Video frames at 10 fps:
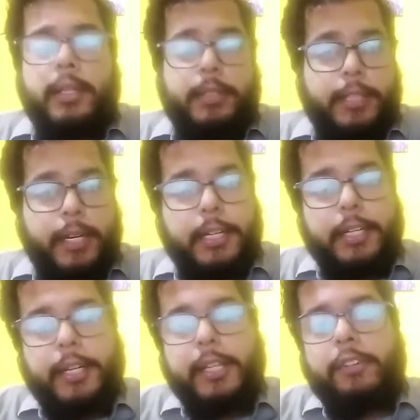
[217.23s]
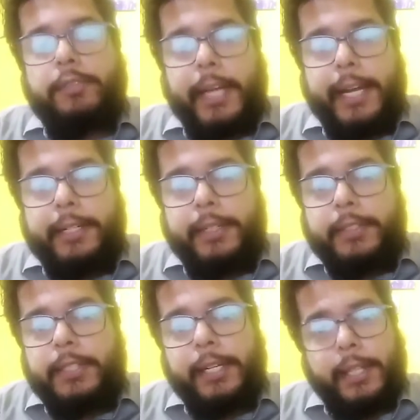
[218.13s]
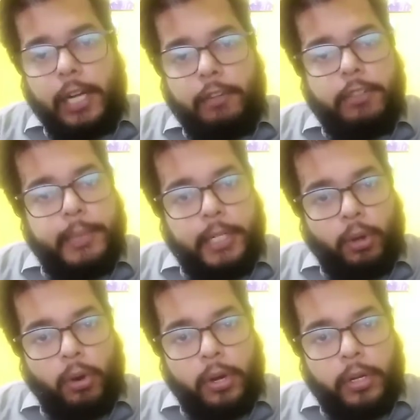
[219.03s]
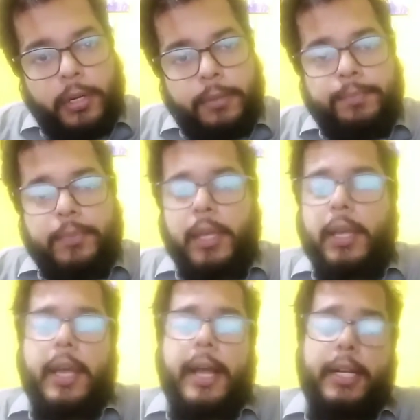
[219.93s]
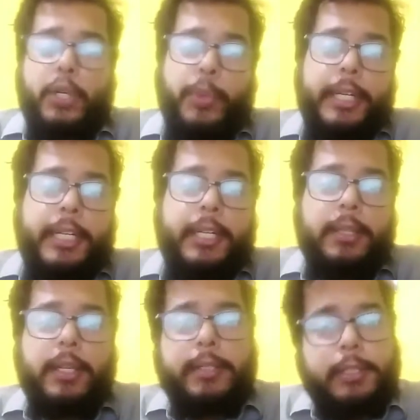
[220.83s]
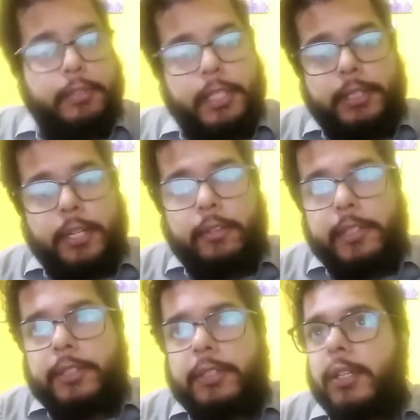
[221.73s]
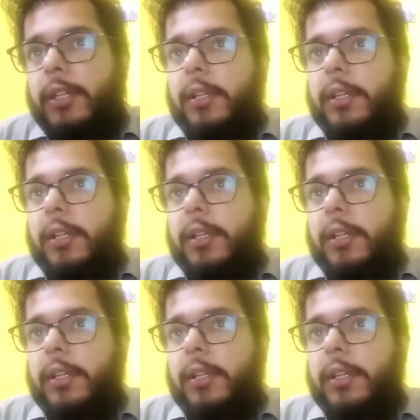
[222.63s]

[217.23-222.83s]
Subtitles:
surrendering of titles that the government ordered and quitting the civil service,